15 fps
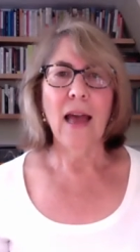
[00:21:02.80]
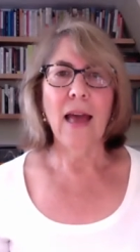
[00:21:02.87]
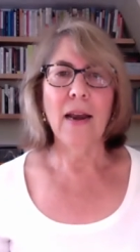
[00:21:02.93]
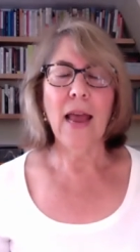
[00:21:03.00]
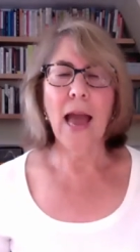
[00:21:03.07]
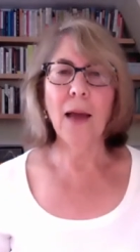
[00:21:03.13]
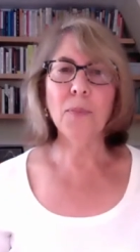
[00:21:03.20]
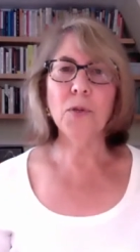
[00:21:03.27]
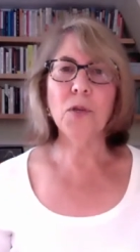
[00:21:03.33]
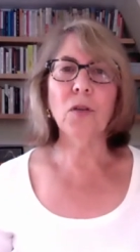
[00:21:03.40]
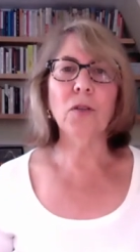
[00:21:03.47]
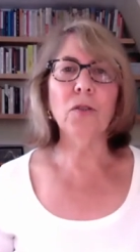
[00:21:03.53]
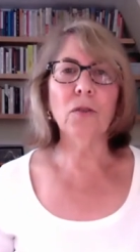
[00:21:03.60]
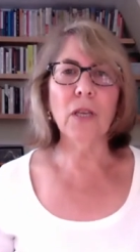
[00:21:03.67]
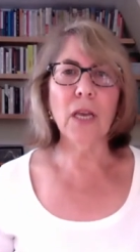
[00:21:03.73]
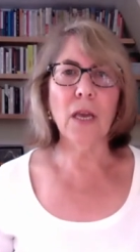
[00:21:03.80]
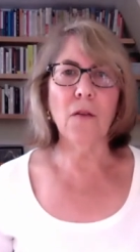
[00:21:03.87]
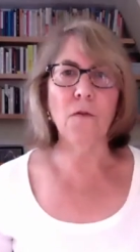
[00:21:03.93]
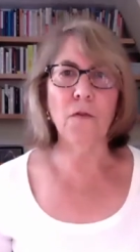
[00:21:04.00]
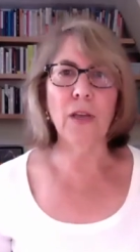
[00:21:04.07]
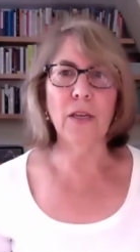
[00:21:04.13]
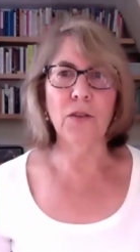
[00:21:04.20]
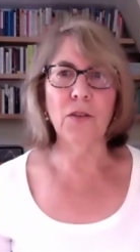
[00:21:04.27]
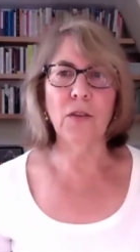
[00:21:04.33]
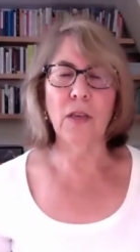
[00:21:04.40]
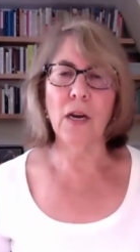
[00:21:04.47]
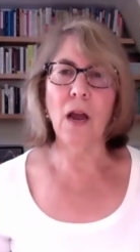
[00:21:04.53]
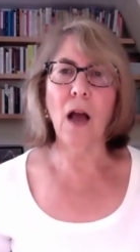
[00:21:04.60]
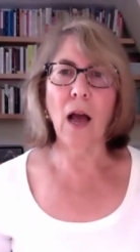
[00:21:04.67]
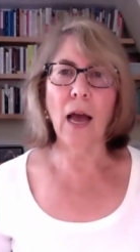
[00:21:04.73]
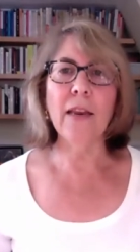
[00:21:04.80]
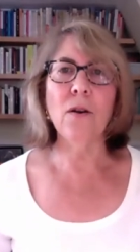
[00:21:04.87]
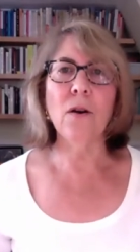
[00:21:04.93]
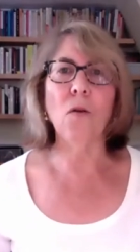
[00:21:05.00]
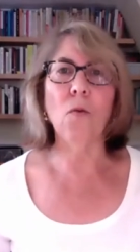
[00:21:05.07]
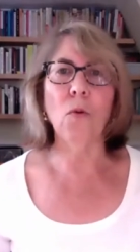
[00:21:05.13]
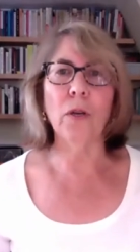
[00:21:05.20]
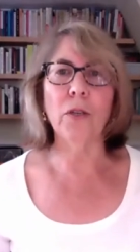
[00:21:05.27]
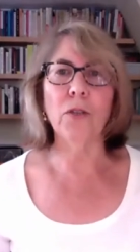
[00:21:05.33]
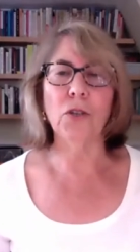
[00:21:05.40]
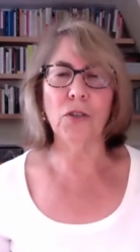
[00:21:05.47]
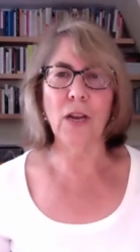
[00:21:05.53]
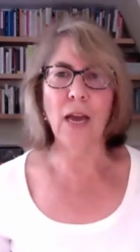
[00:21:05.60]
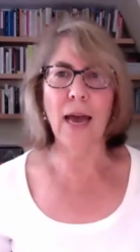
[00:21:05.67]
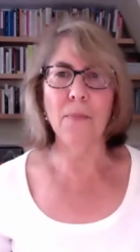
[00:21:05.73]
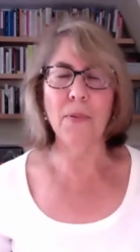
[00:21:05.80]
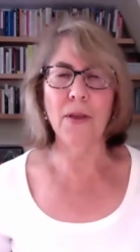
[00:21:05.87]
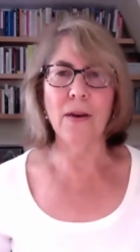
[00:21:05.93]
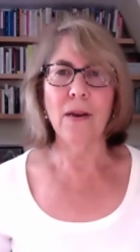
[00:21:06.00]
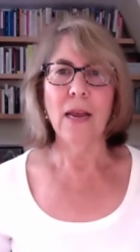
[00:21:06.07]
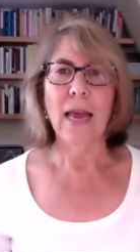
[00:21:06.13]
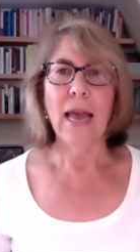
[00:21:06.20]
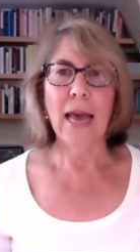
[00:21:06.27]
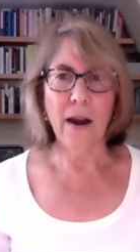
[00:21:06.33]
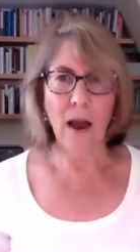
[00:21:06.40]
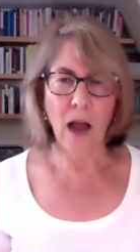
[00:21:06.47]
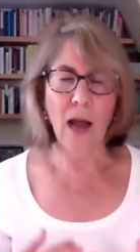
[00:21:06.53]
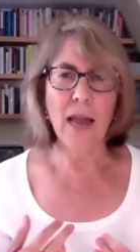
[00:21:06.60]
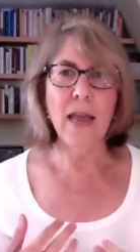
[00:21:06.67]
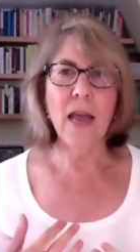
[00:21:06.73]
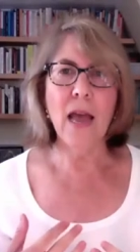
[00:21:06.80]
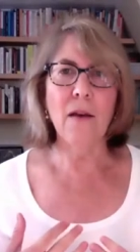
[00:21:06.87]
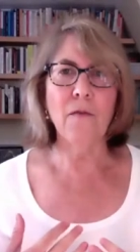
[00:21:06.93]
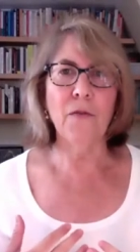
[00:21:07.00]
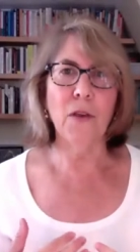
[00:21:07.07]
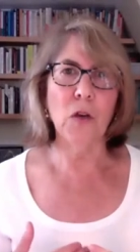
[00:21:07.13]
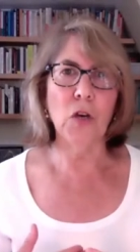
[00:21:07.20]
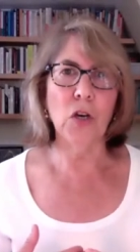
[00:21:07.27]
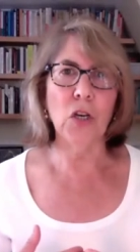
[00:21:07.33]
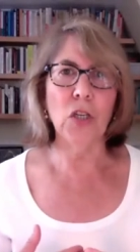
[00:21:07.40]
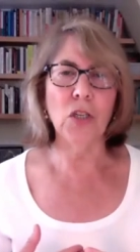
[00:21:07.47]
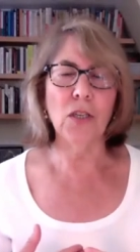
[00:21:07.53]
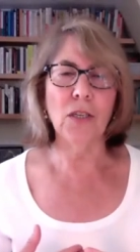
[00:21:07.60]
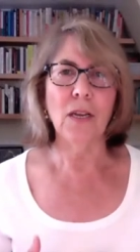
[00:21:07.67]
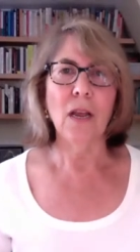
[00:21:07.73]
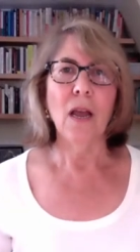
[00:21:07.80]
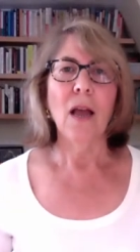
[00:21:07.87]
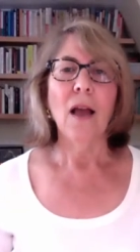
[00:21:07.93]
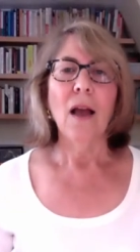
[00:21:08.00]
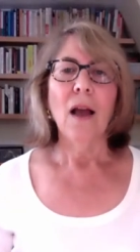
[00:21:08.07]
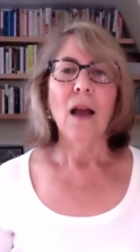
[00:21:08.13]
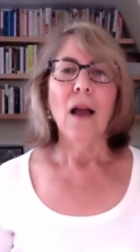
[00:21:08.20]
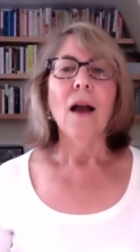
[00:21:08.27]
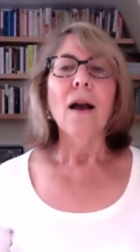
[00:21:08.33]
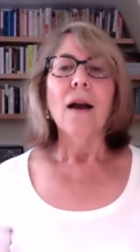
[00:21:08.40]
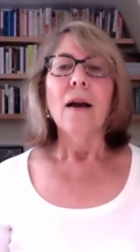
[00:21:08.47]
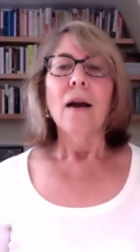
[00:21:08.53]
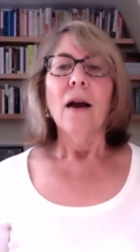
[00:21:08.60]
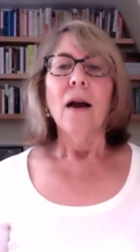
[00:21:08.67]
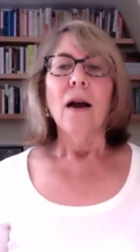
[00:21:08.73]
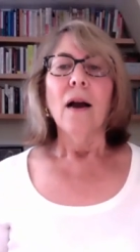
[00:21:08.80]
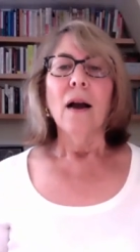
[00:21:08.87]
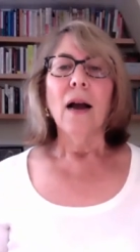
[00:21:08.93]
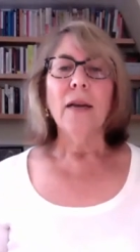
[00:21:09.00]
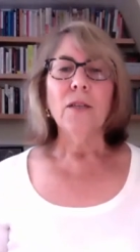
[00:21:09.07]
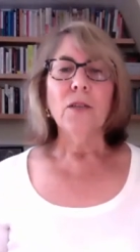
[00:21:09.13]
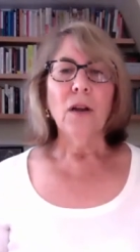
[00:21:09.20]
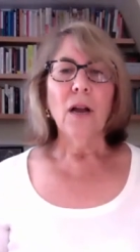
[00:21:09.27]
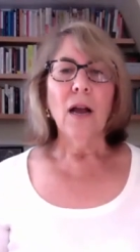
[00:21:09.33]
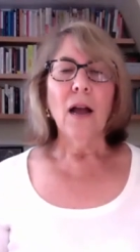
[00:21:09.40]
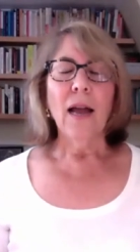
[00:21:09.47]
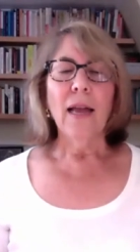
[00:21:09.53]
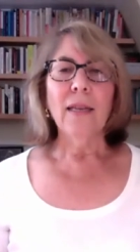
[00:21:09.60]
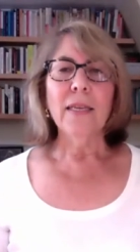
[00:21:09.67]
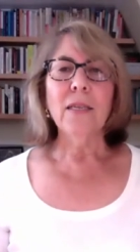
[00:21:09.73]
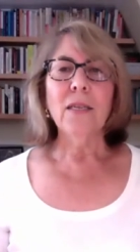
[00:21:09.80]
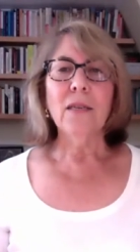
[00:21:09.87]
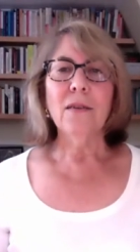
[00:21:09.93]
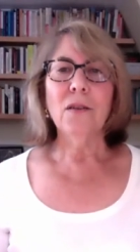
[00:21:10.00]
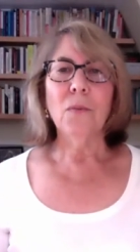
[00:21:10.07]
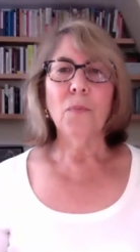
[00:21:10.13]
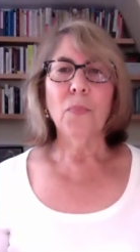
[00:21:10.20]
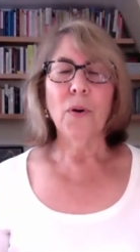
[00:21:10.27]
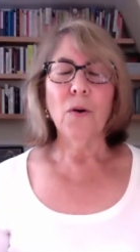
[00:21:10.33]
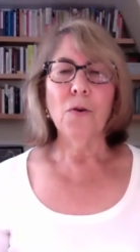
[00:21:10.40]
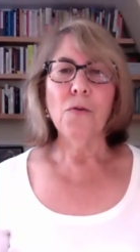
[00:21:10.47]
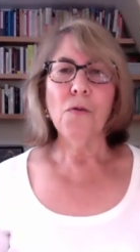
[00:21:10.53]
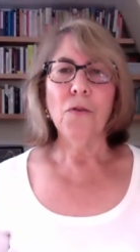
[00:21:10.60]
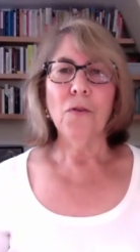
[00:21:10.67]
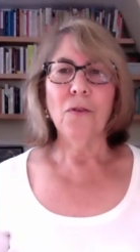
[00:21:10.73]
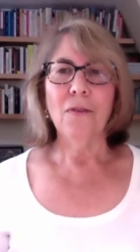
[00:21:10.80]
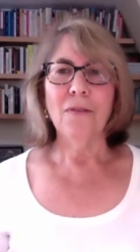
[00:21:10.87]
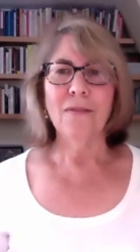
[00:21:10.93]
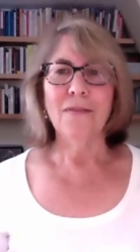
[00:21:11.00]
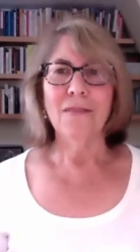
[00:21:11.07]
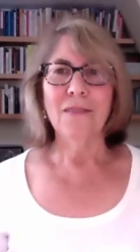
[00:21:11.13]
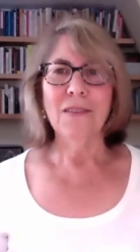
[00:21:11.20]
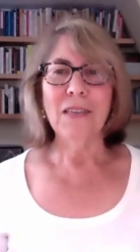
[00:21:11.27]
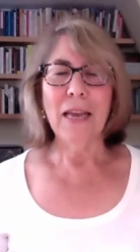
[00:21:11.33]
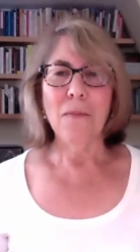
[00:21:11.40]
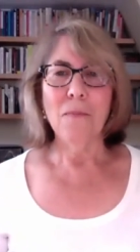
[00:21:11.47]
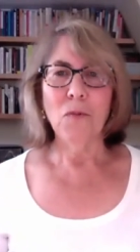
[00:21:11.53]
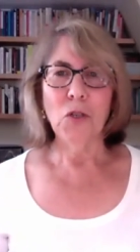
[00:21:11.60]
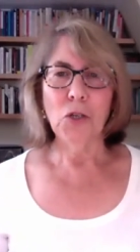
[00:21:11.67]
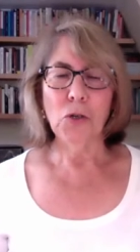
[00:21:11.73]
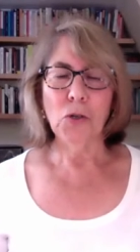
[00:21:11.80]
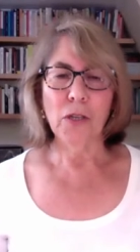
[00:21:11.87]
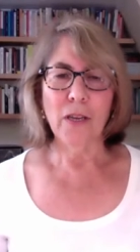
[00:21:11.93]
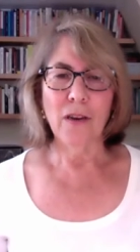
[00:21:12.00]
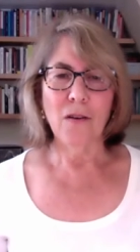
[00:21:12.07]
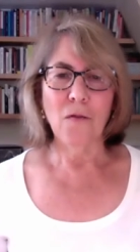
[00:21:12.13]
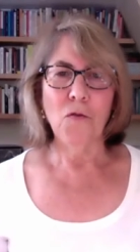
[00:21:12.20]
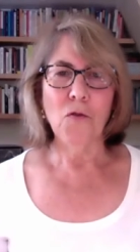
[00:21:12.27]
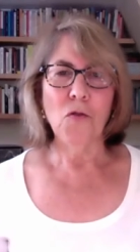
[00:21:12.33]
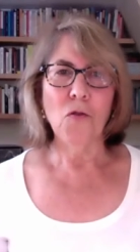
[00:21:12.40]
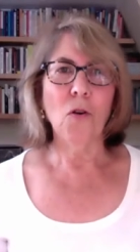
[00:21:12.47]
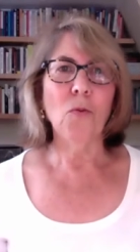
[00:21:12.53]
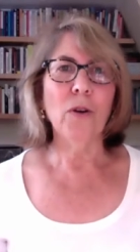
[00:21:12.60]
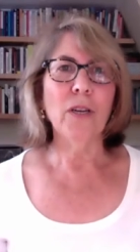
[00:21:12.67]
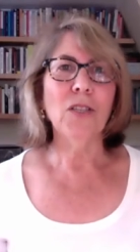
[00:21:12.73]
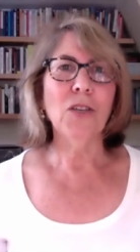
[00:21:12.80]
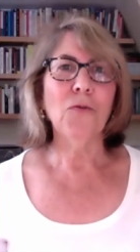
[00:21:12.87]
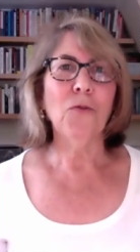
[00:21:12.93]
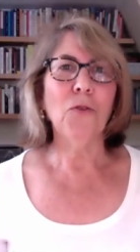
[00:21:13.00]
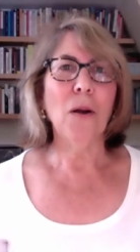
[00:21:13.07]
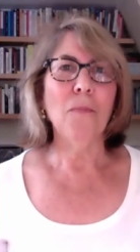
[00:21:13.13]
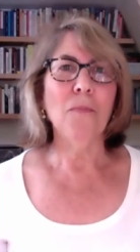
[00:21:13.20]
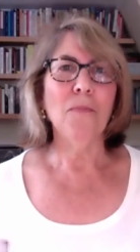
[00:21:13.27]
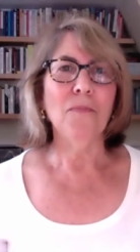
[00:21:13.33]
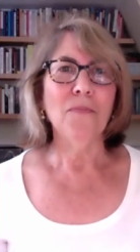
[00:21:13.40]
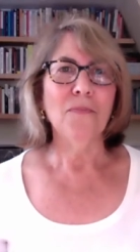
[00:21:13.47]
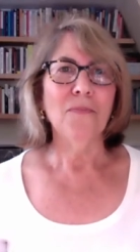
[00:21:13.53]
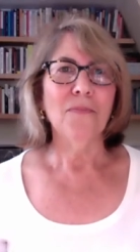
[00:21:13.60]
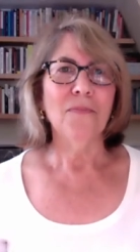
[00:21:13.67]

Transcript: and absolutely convinced that I know what should happen and I have the goods, I listen to both Dame Julian of Norwich from